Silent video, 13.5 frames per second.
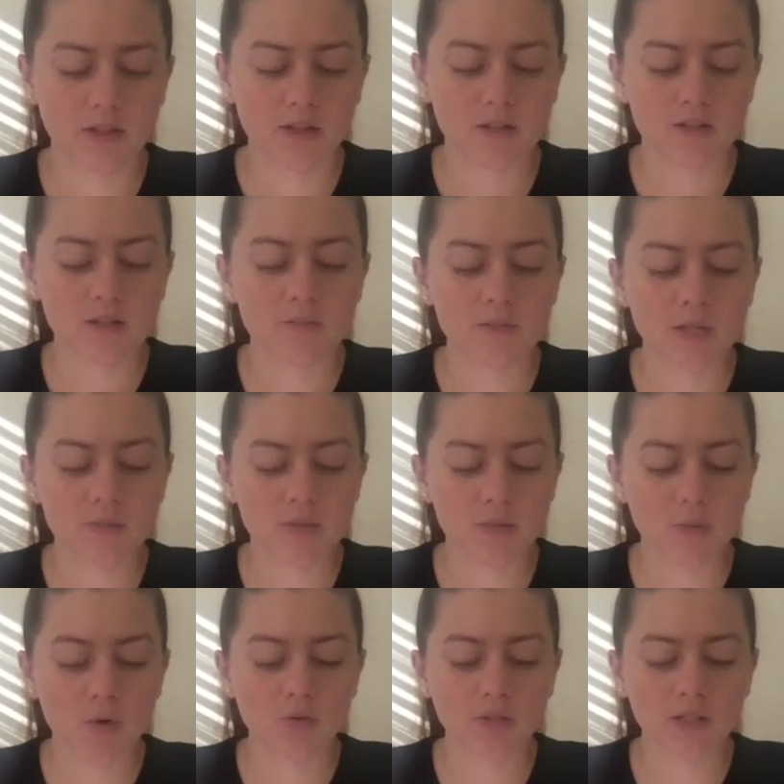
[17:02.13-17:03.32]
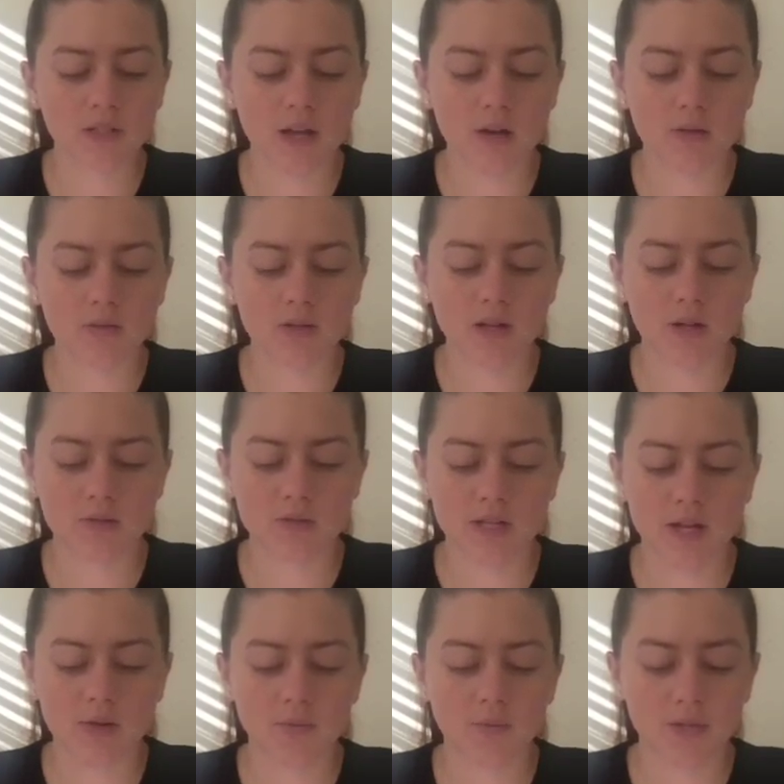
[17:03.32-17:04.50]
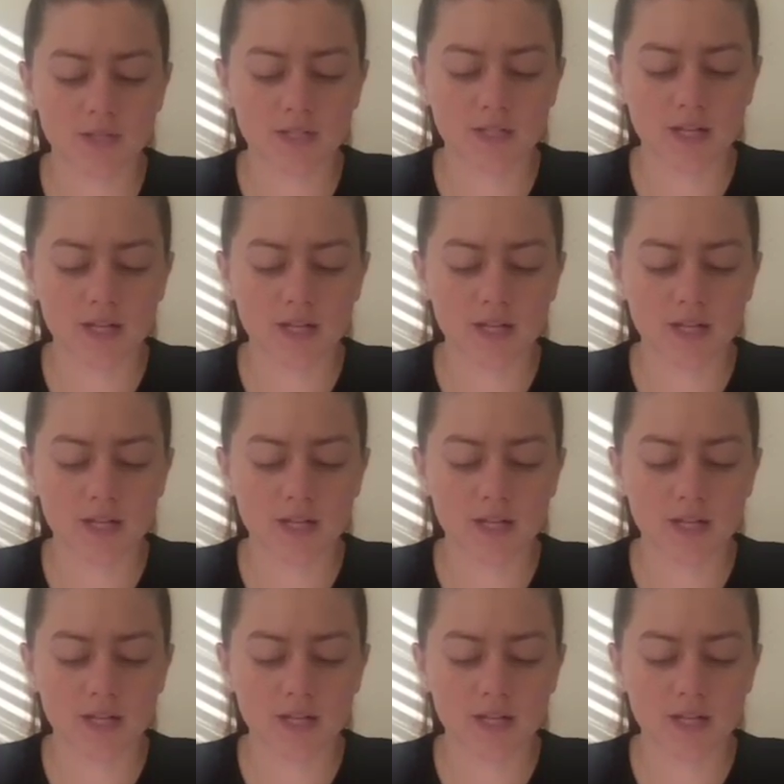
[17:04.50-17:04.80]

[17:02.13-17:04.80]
Sometimes I'm only allowed outside once a